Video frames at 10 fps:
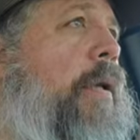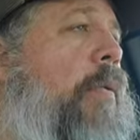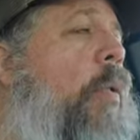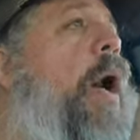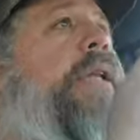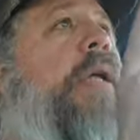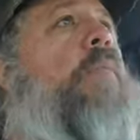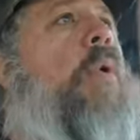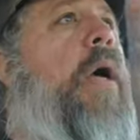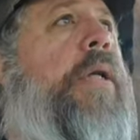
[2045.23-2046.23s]
Well, I did
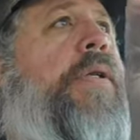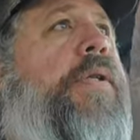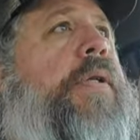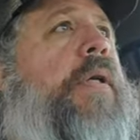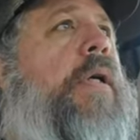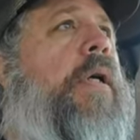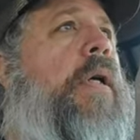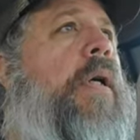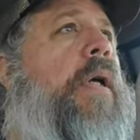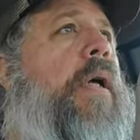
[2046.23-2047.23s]
once.
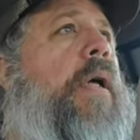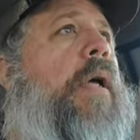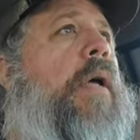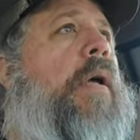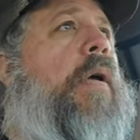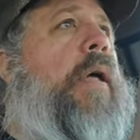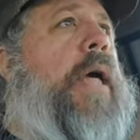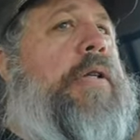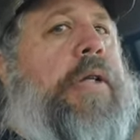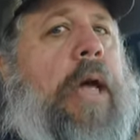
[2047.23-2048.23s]

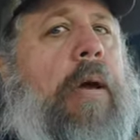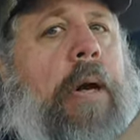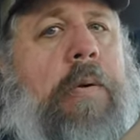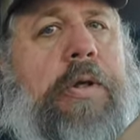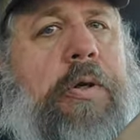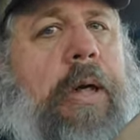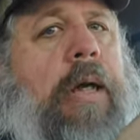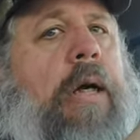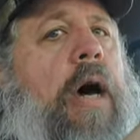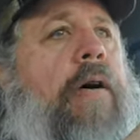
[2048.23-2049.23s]
Yesterday when I was
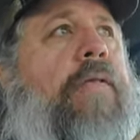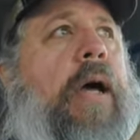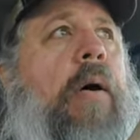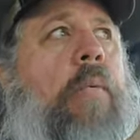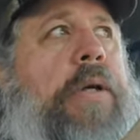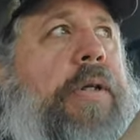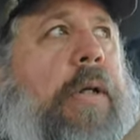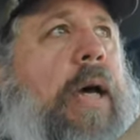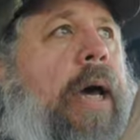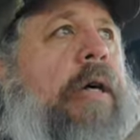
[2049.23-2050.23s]
drinking coffee, I
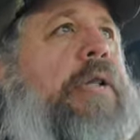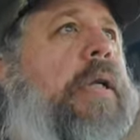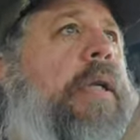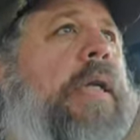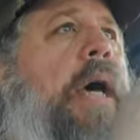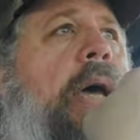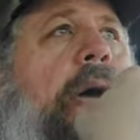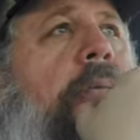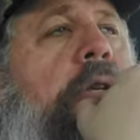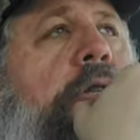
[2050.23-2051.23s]
actually did not
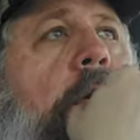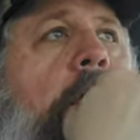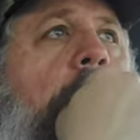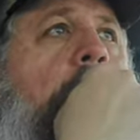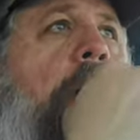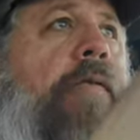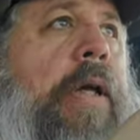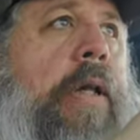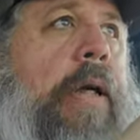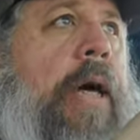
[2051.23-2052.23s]
have the Snorelord coffee
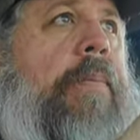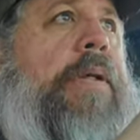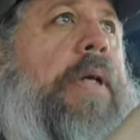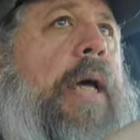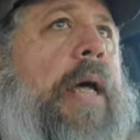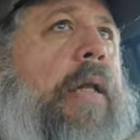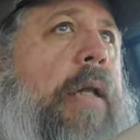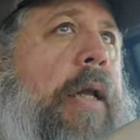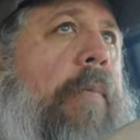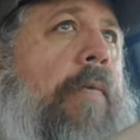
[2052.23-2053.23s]
in the cup because I had it the
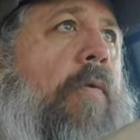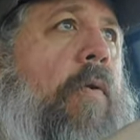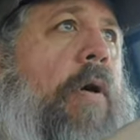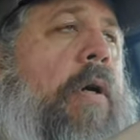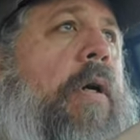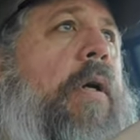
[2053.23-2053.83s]
day before.